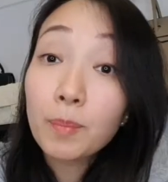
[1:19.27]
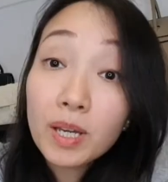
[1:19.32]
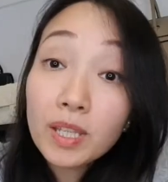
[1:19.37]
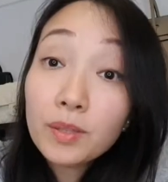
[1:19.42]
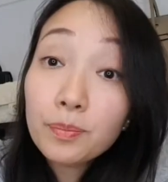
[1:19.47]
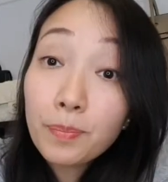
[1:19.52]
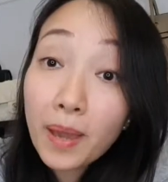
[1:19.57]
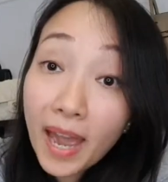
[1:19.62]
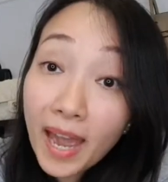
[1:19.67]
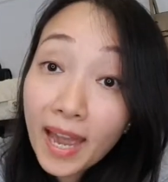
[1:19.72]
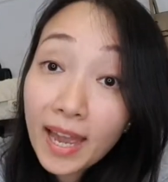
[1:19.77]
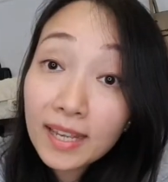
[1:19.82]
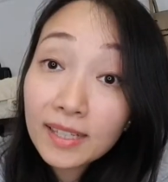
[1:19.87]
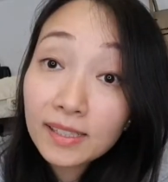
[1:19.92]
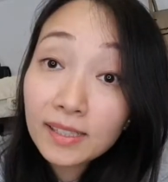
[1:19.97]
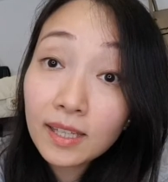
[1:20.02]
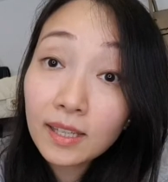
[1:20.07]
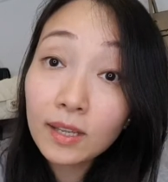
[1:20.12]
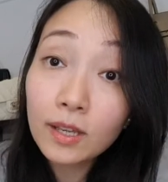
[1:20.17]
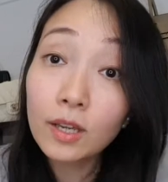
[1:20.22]
a month
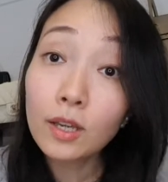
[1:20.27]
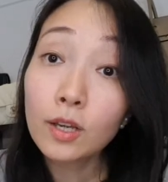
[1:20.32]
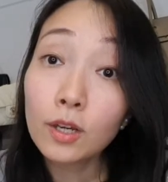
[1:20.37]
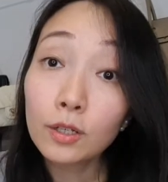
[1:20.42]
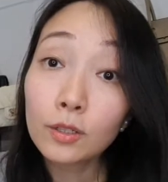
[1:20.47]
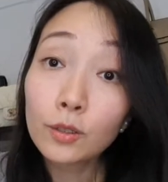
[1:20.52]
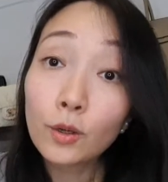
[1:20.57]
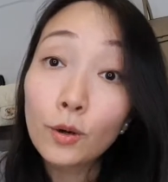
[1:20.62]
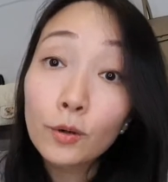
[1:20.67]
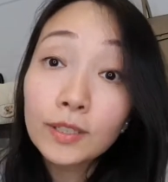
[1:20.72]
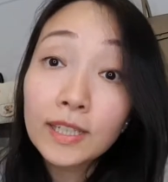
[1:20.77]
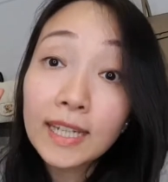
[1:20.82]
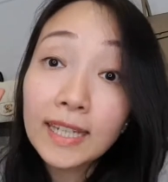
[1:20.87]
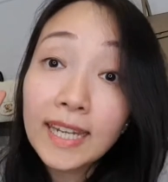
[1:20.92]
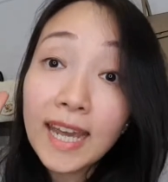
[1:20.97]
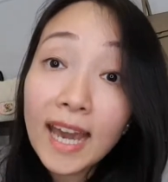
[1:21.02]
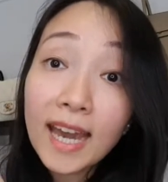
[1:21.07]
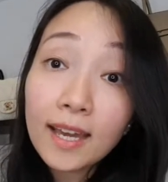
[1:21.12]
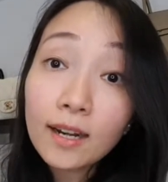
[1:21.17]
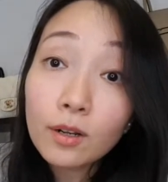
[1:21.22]
passed, no
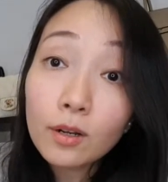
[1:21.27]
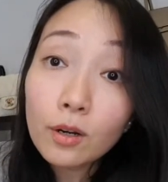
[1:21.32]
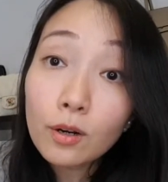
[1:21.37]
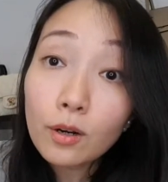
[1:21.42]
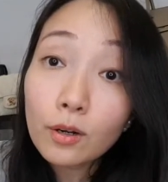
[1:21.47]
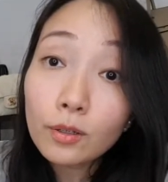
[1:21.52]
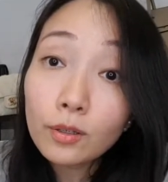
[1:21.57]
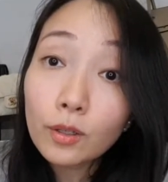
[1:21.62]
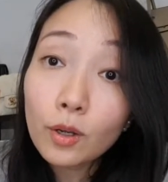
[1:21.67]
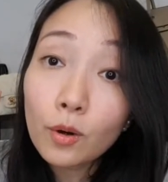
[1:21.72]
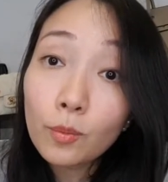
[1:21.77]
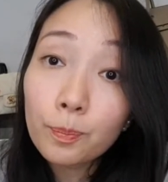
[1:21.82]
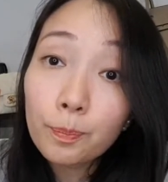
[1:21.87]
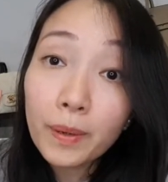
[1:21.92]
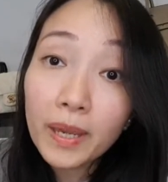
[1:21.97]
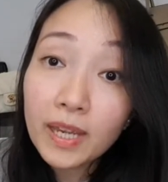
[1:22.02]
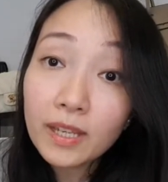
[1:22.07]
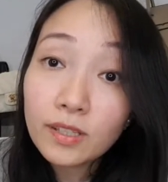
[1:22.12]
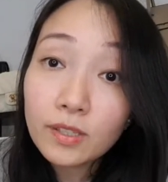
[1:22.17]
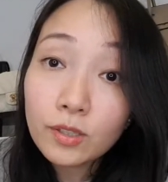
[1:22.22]
dinero, no
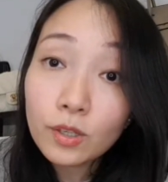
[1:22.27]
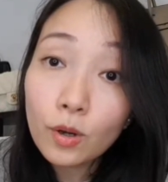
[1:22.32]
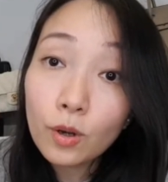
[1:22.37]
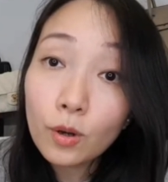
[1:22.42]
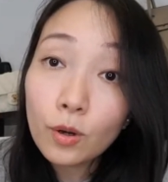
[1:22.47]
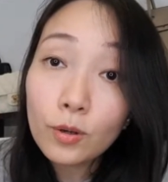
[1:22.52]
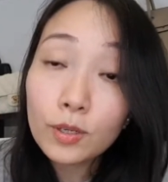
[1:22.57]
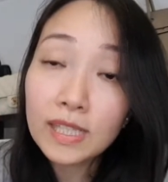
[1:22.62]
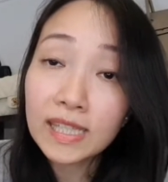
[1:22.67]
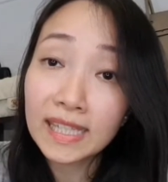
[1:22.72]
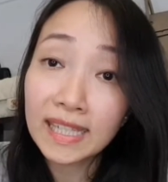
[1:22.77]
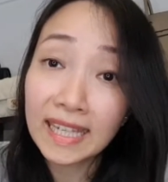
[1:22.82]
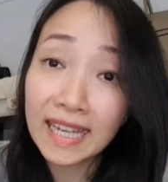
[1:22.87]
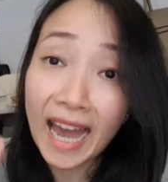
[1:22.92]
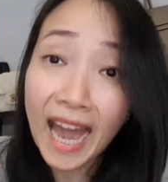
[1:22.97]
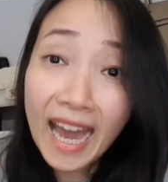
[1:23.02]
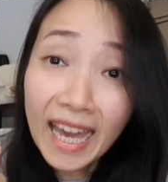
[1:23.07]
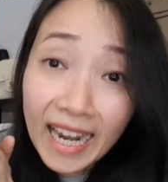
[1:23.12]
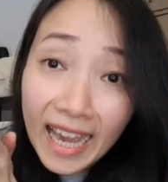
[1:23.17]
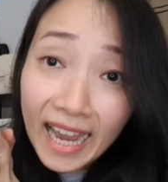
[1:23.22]
pesos,
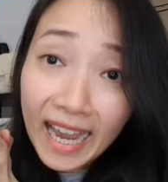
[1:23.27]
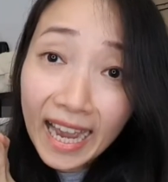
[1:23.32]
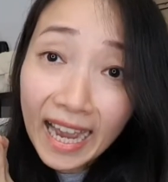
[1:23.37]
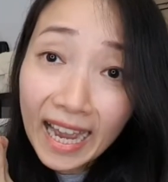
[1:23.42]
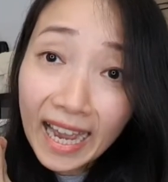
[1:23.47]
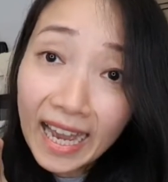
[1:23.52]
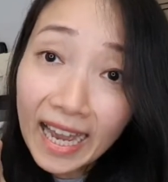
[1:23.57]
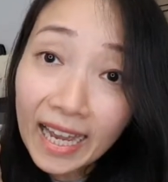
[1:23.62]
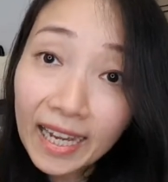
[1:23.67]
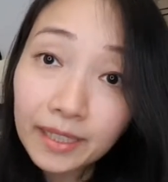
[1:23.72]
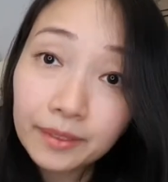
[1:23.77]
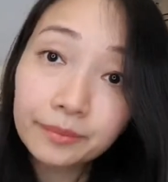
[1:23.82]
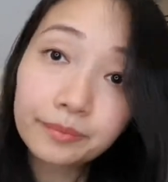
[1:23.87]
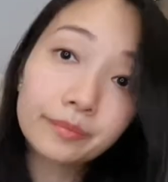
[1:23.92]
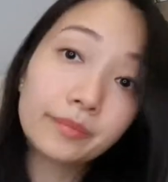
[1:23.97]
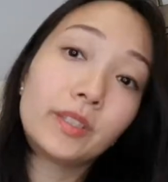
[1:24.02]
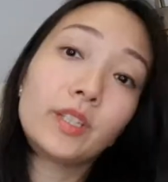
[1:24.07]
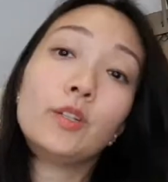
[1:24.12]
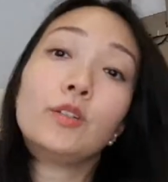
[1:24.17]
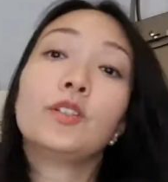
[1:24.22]
nada.
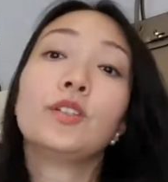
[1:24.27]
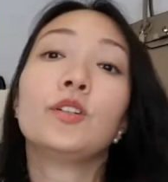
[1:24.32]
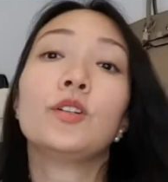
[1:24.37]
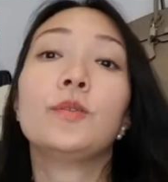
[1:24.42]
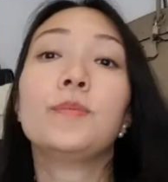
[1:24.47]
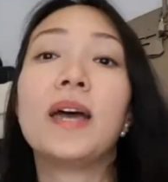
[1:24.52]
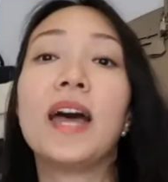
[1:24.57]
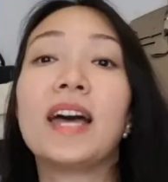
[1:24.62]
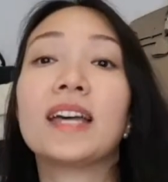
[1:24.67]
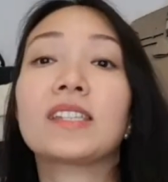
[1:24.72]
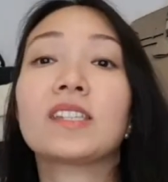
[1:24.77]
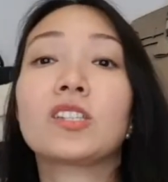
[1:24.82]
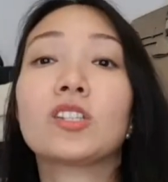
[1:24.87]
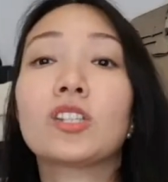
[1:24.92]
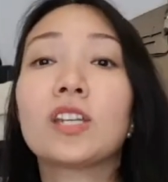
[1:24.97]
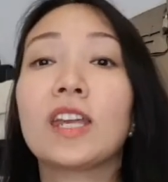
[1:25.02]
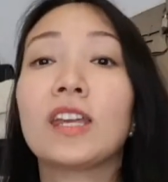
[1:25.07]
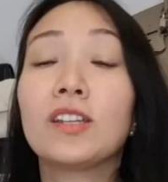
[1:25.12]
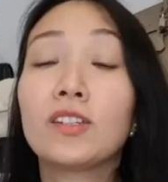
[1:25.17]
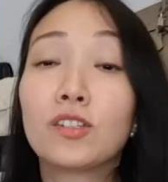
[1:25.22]
YouTube has
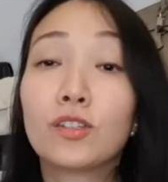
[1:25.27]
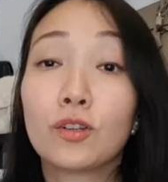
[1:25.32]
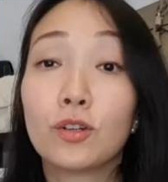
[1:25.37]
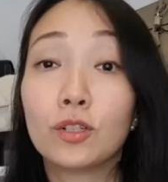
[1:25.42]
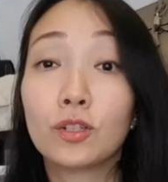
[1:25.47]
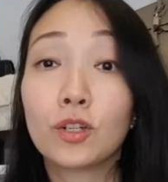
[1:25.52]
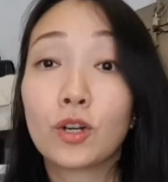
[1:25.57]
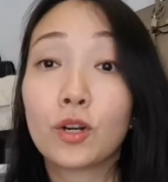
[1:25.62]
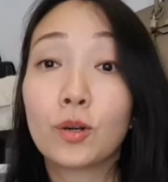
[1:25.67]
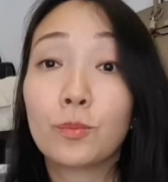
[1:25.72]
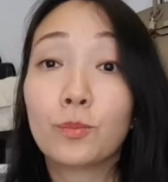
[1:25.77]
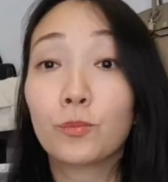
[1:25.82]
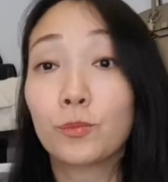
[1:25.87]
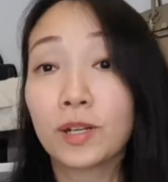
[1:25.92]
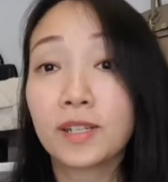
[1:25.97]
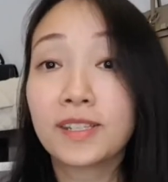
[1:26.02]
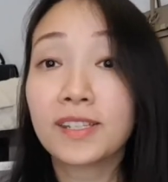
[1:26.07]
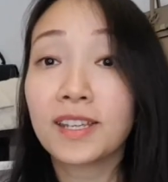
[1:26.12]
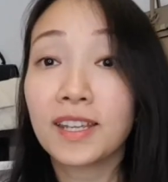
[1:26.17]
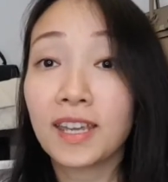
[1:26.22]
changed their term
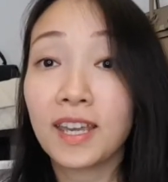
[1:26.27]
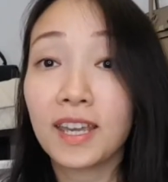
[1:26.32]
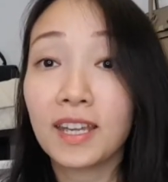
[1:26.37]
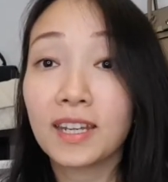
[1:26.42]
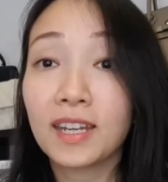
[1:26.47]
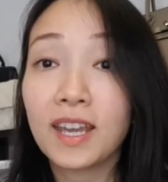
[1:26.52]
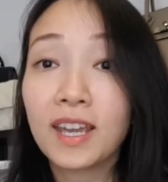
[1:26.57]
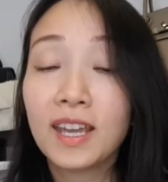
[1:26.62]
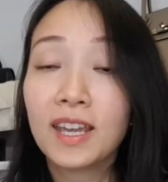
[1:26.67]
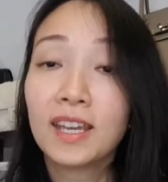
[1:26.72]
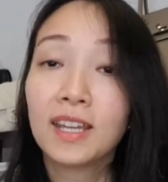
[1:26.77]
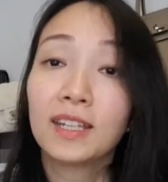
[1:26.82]
once again.